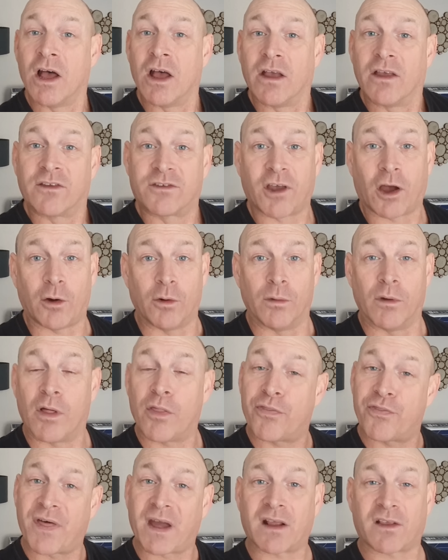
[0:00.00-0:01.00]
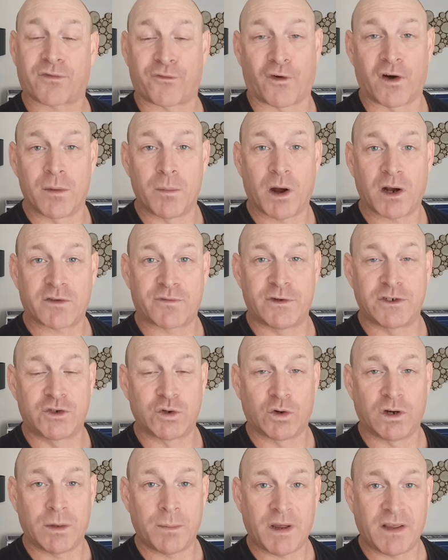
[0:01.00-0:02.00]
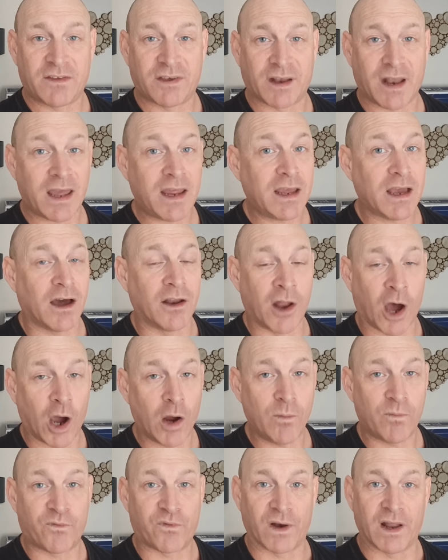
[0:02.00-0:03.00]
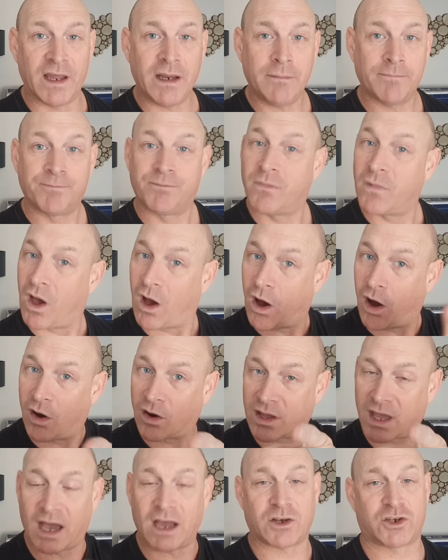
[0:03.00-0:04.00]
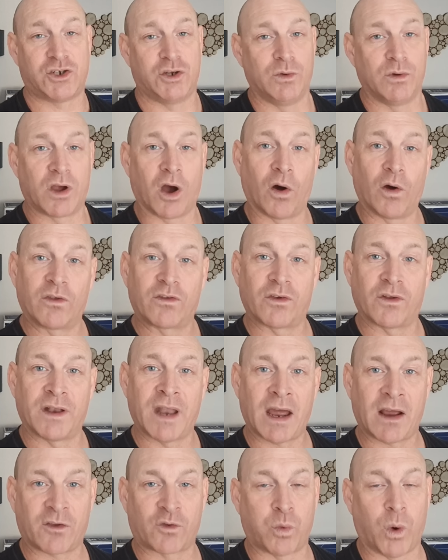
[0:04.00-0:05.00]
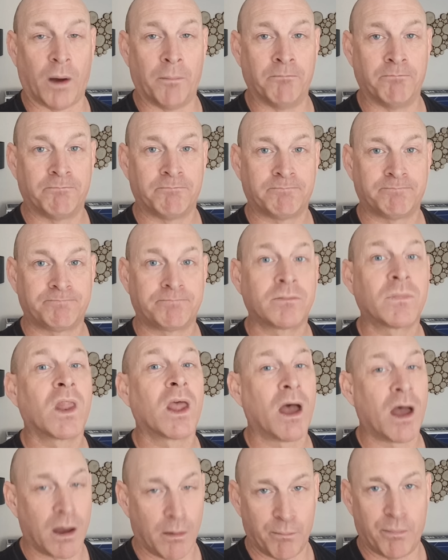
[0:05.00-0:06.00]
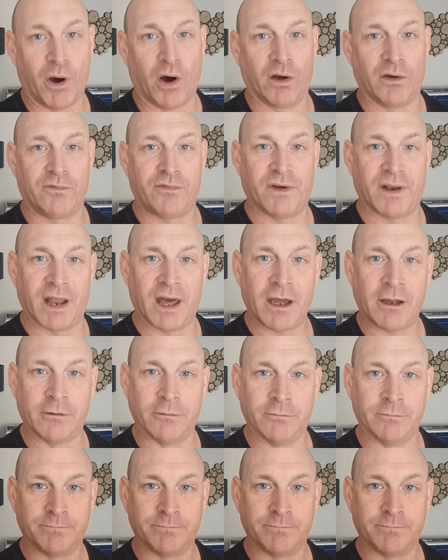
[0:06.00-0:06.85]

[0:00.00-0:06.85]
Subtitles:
So thanks very much for joining me today, and hopefully I'll catch you guys on the next one. Bye for now.